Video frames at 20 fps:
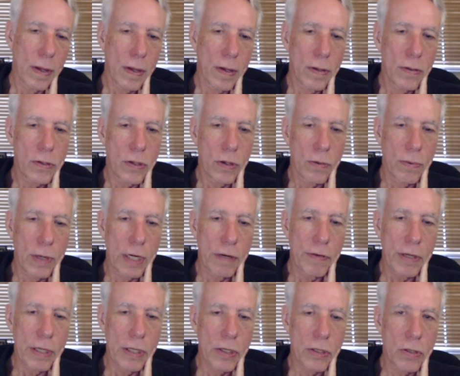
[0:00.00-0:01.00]
So what if
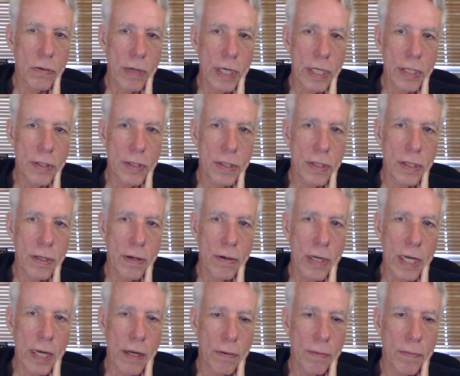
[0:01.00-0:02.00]
he just runs the stone
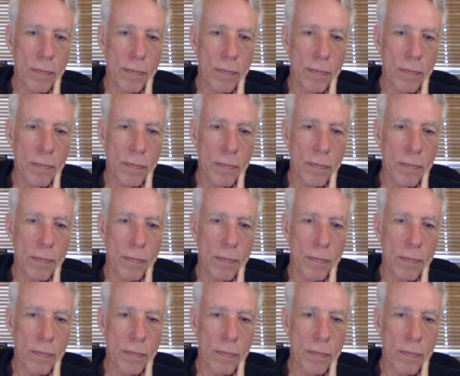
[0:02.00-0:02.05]
out?